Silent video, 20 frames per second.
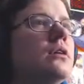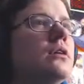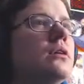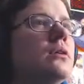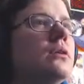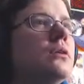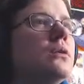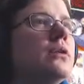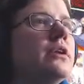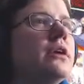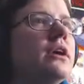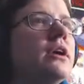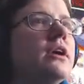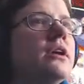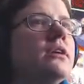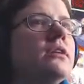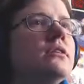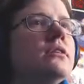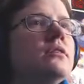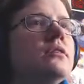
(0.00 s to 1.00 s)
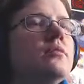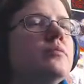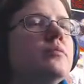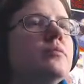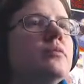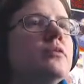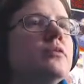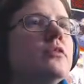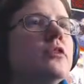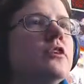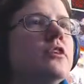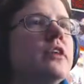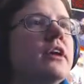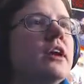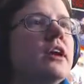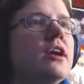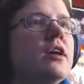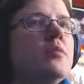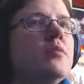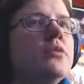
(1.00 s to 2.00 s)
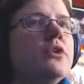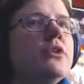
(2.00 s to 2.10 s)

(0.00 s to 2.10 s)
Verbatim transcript: We're not. Are they up?